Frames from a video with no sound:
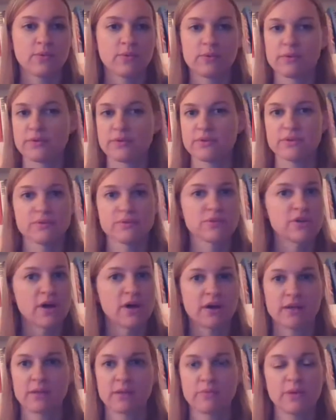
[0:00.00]
we're
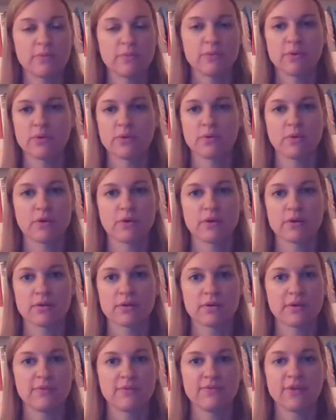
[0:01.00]
talking to people who are
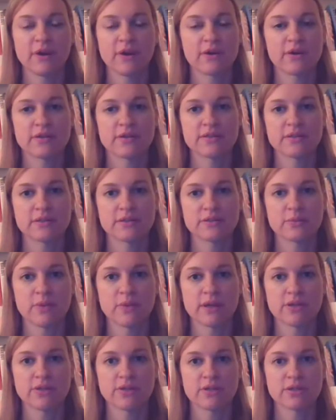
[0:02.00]
in various
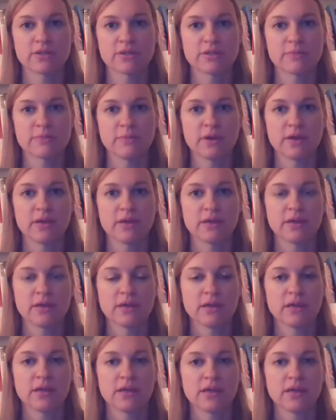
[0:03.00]
situations, but